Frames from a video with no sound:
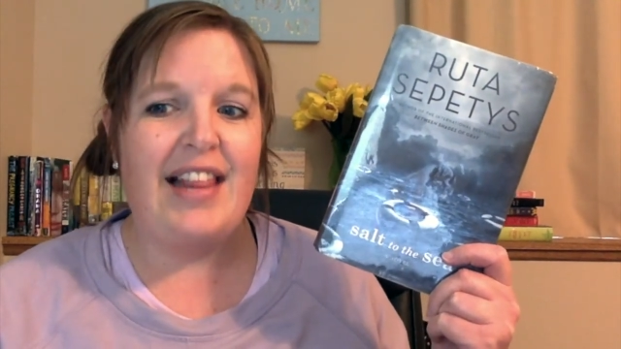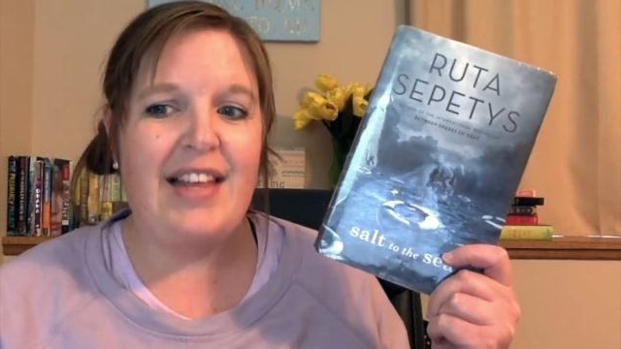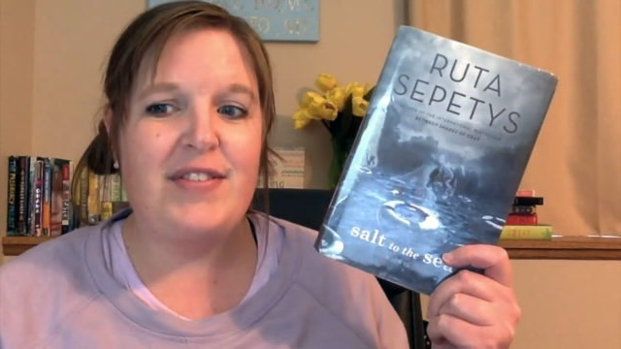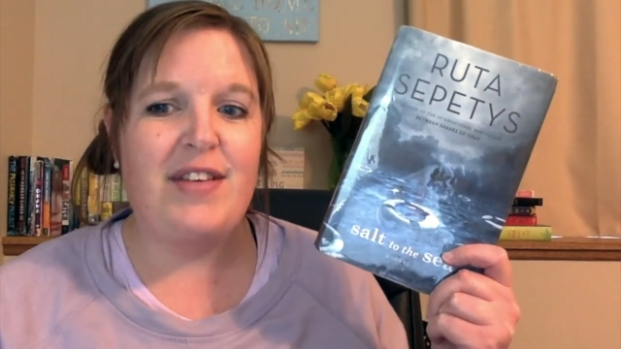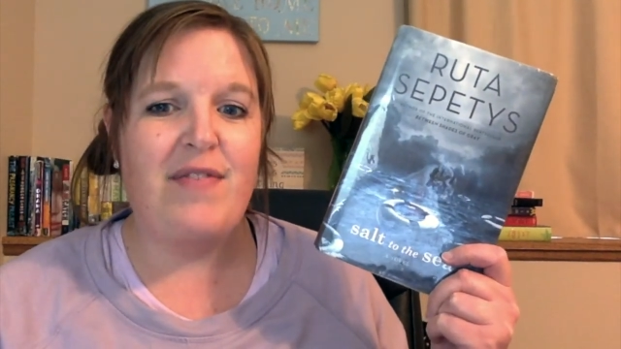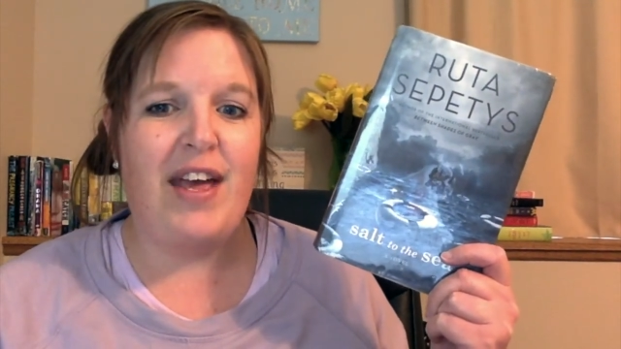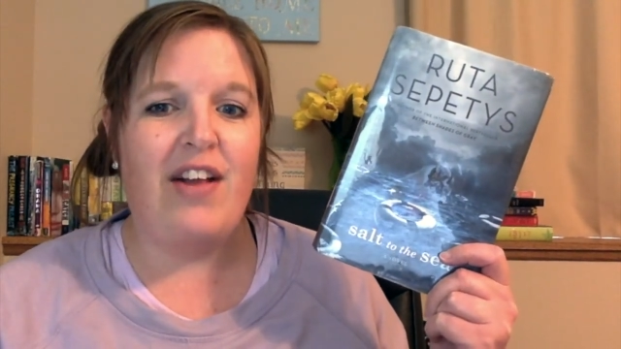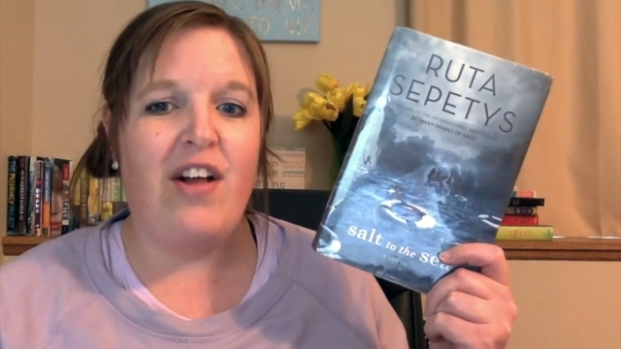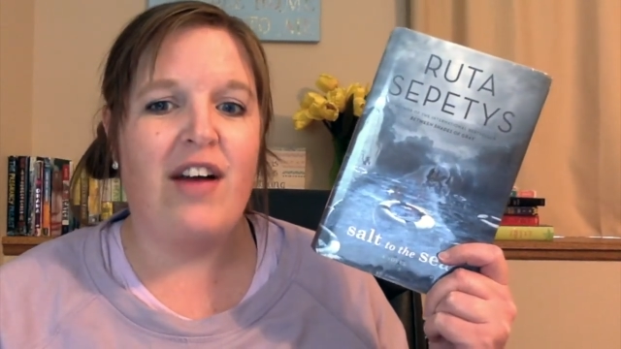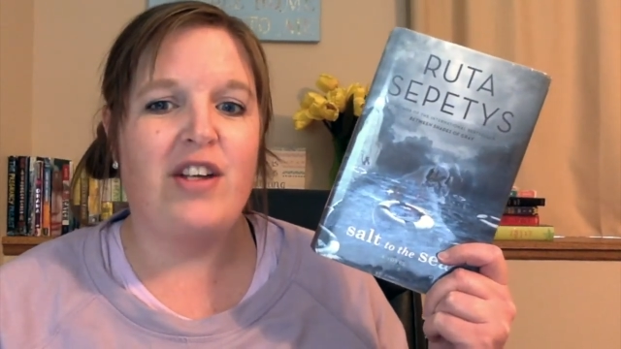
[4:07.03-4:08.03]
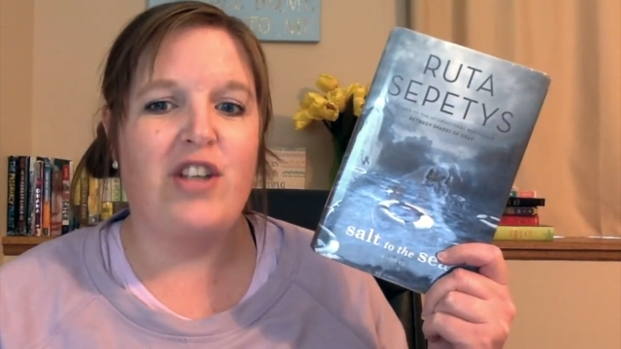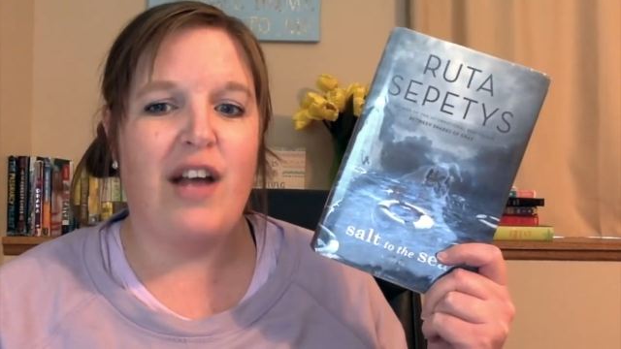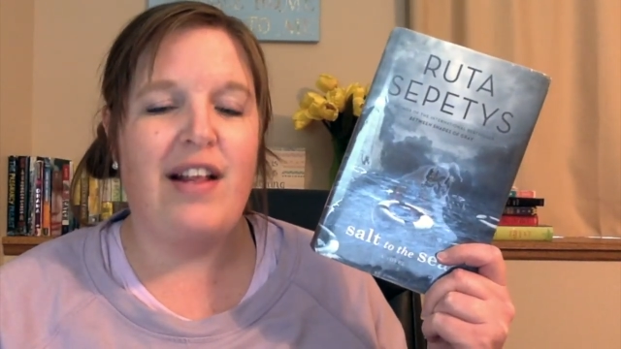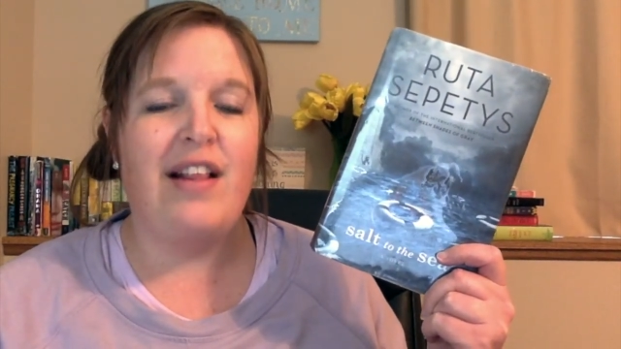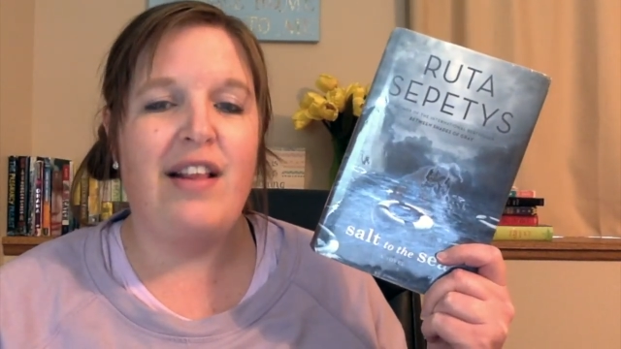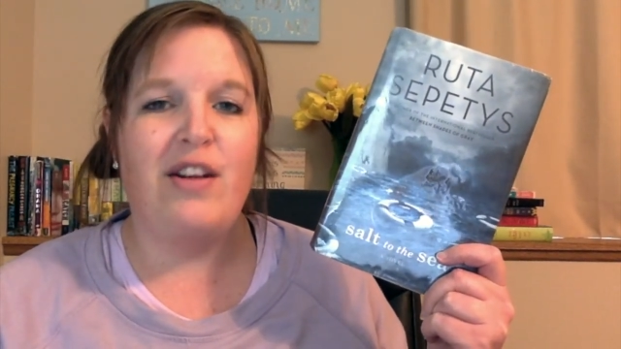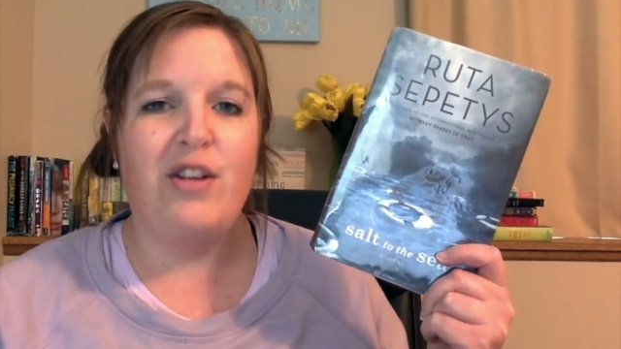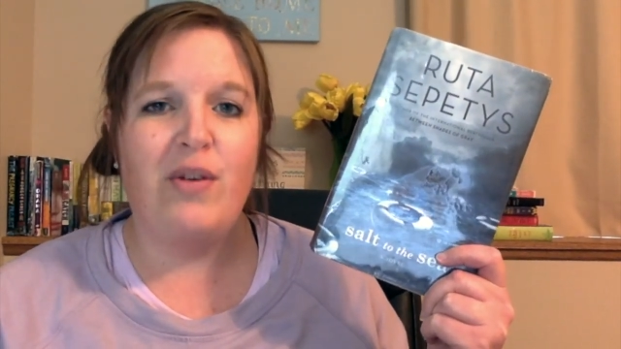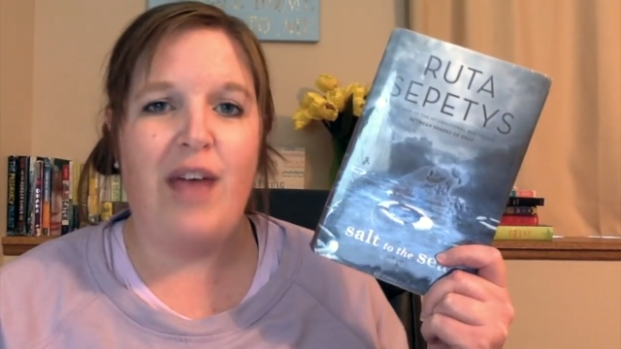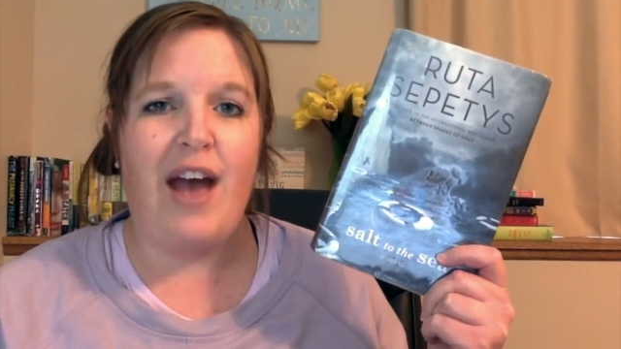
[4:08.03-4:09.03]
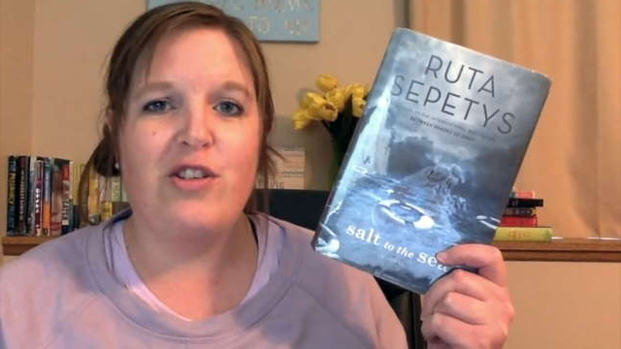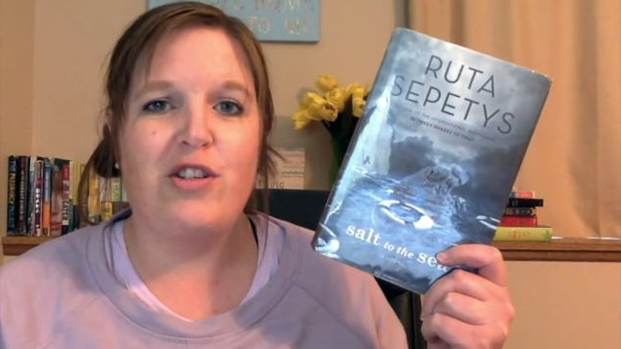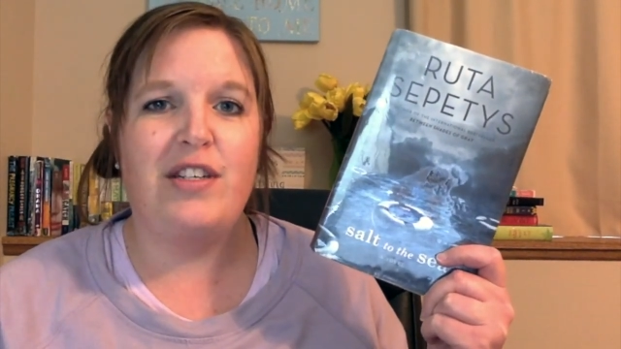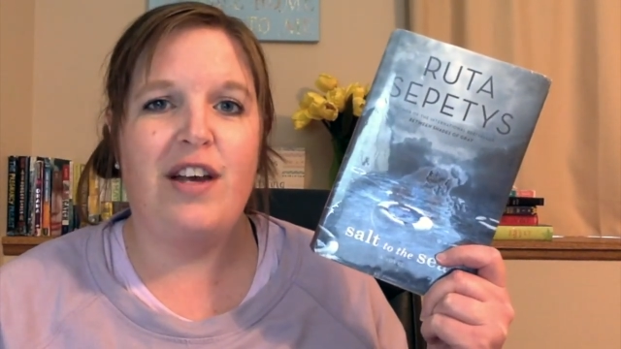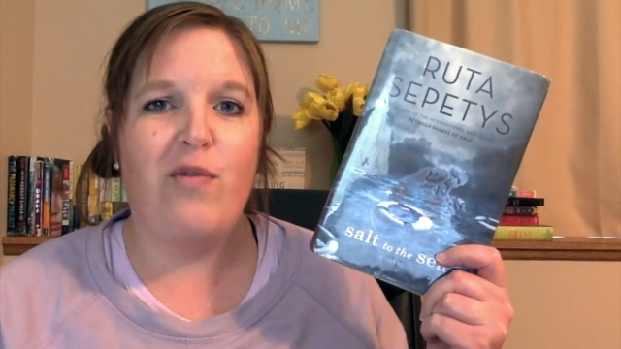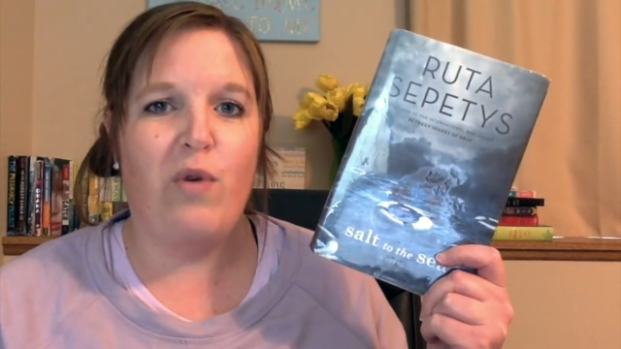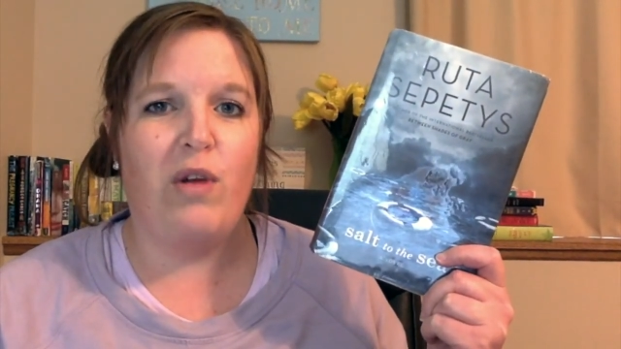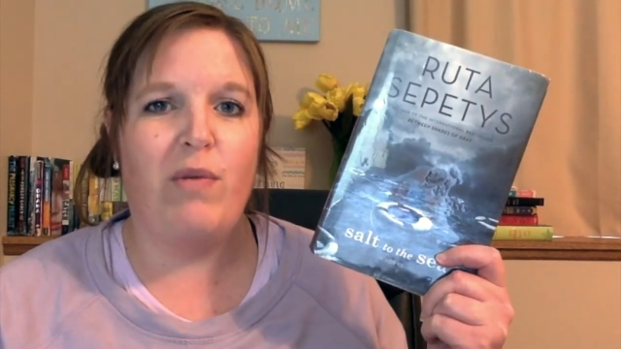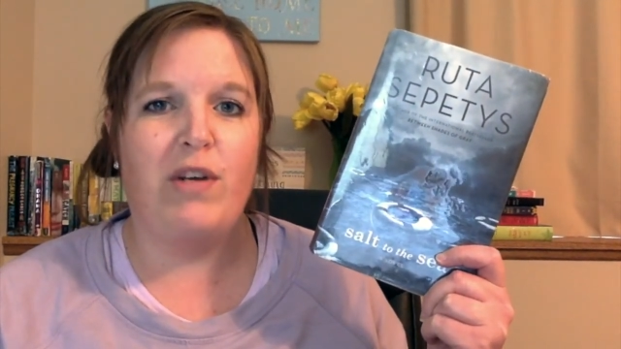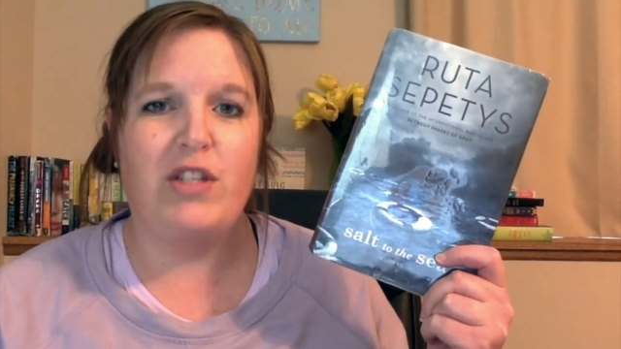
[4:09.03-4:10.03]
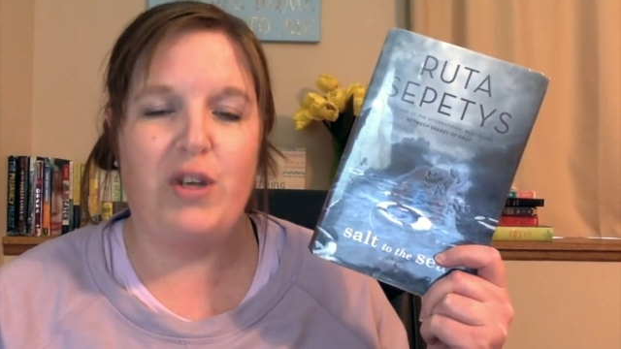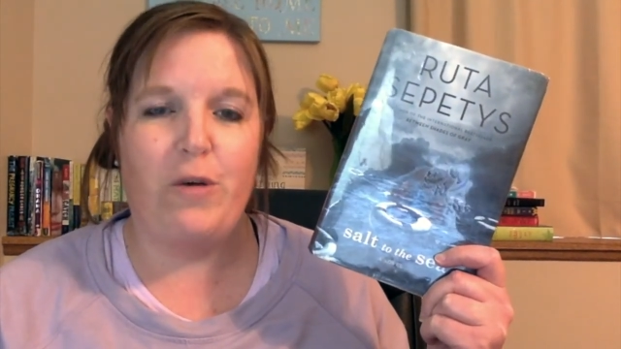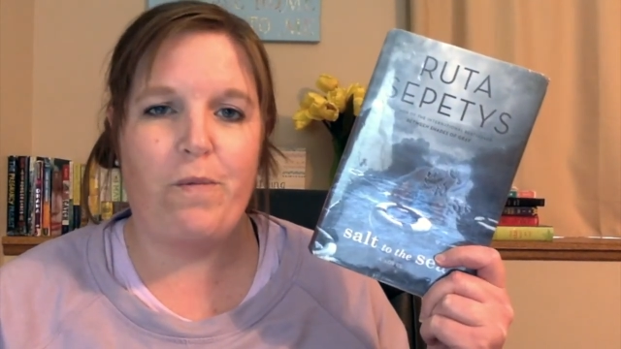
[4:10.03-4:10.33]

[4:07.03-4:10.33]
lifts the veil on a shockingly little known casualty of World War II.